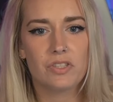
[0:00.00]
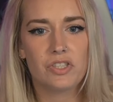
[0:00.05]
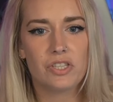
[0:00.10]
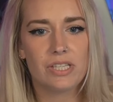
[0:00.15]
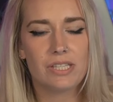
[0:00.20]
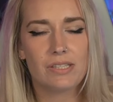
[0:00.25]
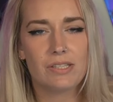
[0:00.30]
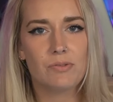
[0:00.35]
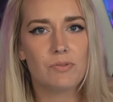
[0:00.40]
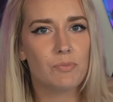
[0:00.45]

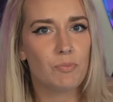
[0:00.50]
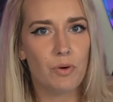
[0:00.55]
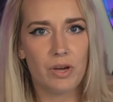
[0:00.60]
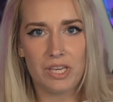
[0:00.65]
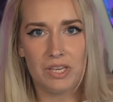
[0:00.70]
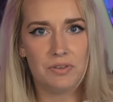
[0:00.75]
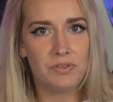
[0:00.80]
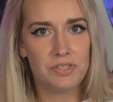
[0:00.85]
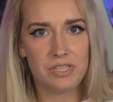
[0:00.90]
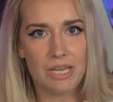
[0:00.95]
just
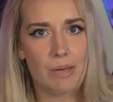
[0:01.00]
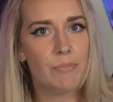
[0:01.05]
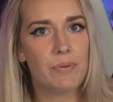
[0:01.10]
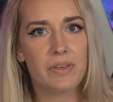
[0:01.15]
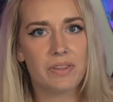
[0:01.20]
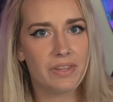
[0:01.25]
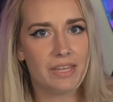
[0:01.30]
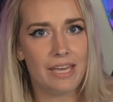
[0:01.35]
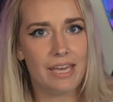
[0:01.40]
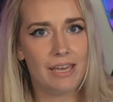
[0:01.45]
what you
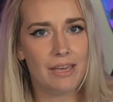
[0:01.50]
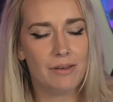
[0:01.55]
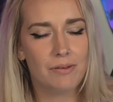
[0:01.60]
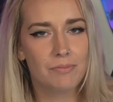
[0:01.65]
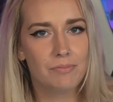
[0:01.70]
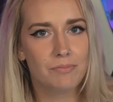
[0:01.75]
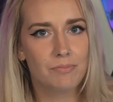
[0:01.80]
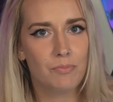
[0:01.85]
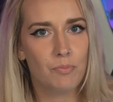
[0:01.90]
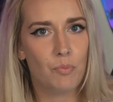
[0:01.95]

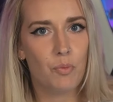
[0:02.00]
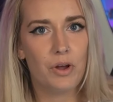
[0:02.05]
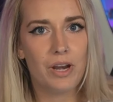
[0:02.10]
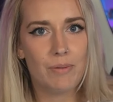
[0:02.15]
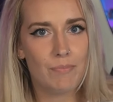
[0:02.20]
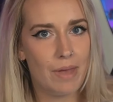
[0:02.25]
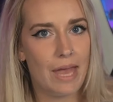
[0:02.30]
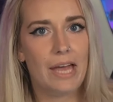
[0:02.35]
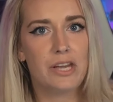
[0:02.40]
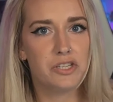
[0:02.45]
typically
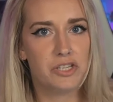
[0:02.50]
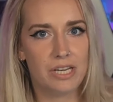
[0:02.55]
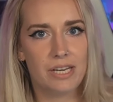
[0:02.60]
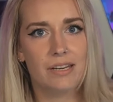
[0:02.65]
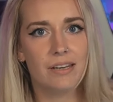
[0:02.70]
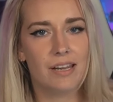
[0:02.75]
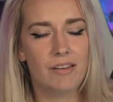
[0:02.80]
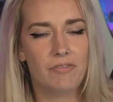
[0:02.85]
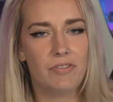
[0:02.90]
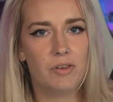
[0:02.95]
would
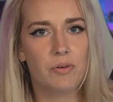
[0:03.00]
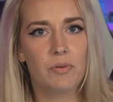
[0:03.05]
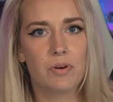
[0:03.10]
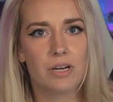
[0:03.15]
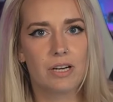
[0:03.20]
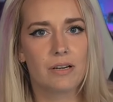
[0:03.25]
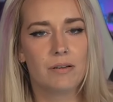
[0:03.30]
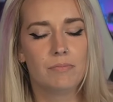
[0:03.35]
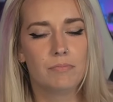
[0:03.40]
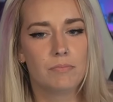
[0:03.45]
imagine if you
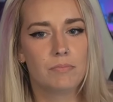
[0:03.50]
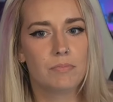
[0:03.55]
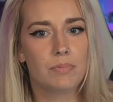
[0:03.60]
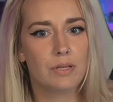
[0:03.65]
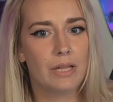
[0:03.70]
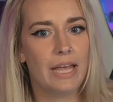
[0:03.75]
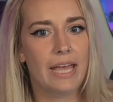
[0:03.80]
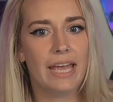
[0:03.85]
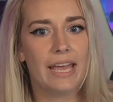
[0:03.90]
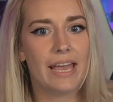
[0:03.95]
were
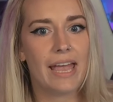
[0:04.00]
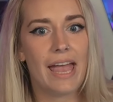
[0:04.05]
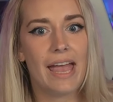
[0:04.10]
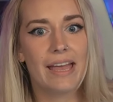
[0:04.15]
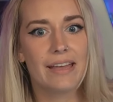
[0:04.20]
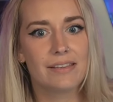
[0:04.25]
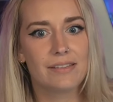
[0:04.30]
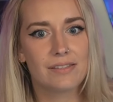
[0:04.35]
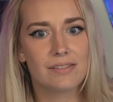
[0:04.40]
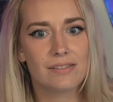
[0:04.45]
playing
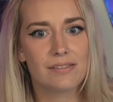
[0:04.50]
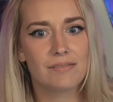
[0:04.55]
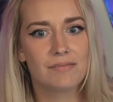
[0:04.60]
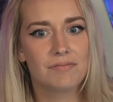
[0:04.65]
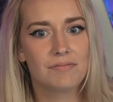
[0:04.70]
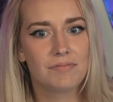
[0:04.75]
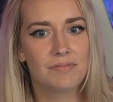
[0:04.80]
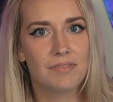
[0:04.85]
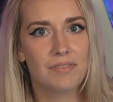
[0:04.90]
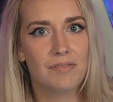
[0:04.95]
as
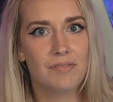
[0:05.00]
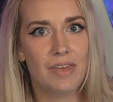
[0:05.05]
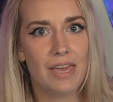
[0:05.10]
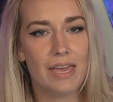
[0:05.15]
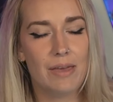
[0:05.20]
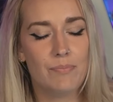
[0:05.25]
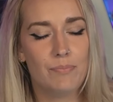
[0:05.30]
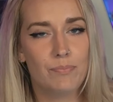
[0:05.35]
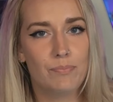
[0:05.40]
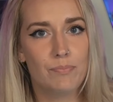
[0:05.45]

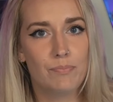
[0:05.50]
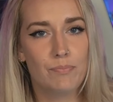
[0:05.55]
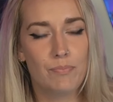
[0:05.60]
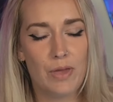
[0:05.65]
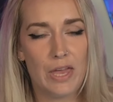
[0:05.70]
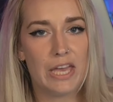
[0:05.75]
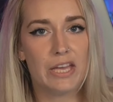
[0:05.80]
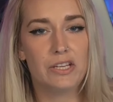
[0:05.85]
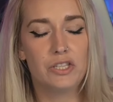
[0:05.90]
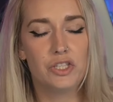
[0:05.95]
a
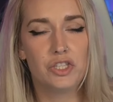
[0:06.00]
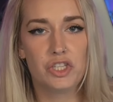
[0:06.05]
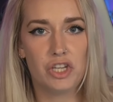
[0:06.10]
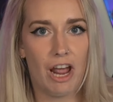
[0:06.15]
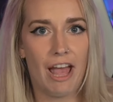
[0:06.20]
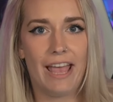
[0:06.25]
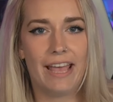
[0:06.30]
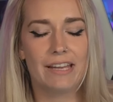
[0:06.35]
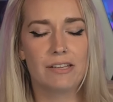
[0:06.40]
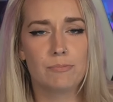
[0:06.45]
big,
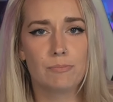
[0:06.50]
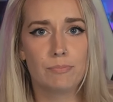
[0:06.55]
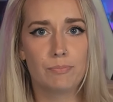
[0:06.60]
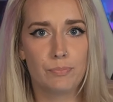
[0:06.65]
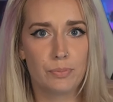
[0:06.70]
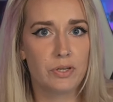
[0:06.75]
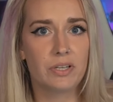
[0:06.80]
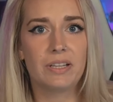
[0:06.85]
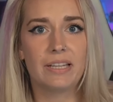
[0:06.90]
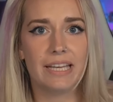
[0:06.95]

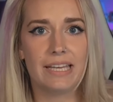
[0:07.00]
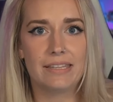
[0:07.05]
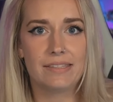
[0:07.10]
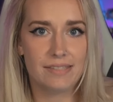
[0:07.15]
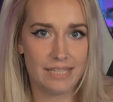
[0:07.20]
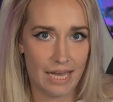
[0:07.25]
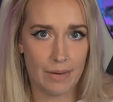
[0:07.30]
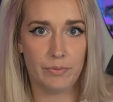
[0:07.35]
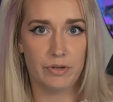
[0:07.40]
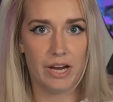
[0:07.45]
giant, burly
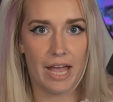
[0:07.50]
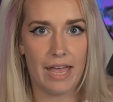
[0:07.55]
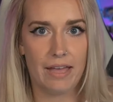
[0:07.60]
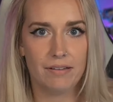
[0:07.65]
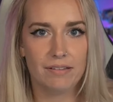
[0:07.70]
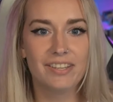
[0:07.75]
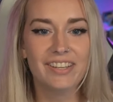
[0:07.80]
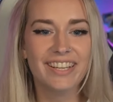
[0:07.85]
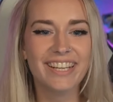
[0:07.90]
samurai